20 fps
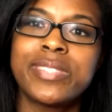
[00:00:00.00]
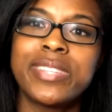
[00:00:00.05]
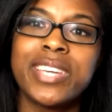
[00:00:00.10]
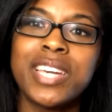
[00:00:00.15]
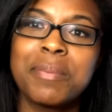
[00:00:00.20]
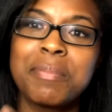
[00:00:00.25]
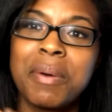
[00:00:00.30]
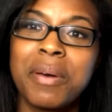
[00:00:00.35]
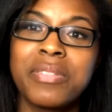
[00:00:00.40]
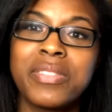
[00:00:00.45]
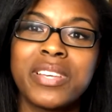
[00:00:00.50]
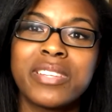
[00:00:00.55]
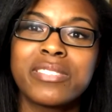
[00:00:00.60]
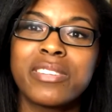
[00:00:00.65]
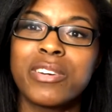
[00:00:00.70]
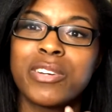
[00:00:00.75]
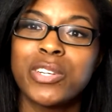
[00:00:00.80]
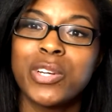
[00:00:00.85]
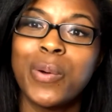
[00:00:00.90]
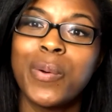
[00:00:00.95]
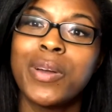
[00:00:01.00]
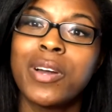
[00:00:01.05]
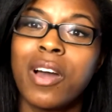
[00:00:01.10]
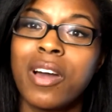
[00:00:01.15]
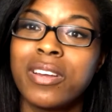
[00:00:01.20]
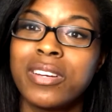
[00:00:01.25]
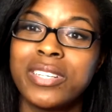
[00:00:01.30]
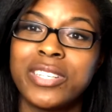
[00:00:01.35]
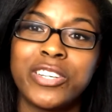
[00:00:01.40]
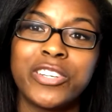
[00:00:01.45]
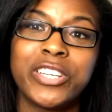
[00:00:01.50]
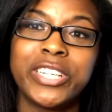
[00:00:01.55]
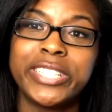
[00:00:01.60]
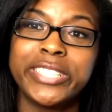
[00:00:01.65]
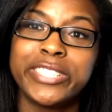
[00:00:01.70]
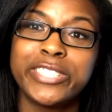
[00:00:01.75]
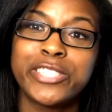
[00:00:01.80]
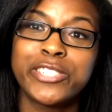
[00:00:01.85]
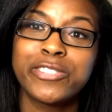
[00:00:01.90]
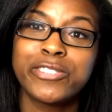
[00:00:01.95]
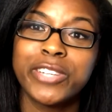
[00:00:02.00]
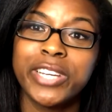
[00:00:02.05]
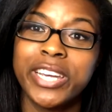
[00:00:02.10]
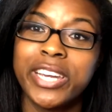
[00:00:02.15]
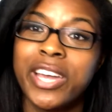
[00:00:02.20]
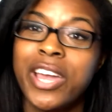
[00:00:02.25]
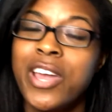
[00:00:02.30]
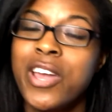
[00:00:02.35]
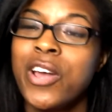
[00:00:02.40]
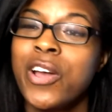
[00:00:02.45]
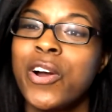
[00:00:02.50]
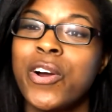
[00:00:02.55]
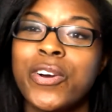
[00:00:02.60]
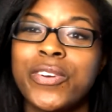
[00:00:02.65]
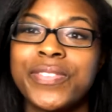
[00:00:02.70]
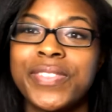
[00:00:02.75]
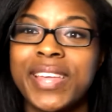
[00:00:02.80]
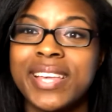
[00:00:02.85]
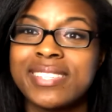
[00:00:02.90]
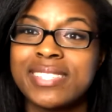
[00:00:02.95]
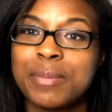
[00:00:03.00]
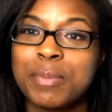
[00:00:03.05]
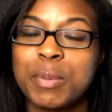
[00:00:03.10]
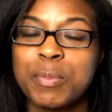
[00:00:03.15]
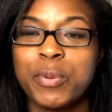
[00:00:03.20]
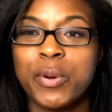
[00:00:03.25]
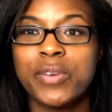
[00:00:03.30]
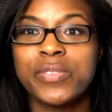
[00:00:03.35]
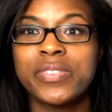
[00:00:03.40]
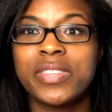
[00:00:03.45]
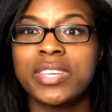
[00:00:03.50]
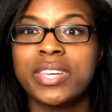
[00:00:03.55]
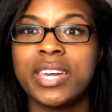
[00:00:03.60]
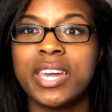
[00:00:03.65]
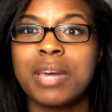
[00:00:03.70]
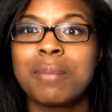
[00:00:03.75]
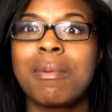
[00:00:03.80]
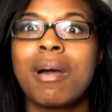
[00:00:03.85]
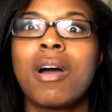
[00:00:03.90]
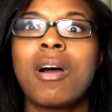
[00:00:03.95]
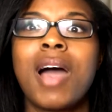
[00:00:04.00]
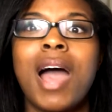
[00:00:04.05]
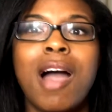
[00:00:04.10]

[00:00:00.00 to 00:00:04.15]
Think about things that are going on in your industry or things that people are thinking about.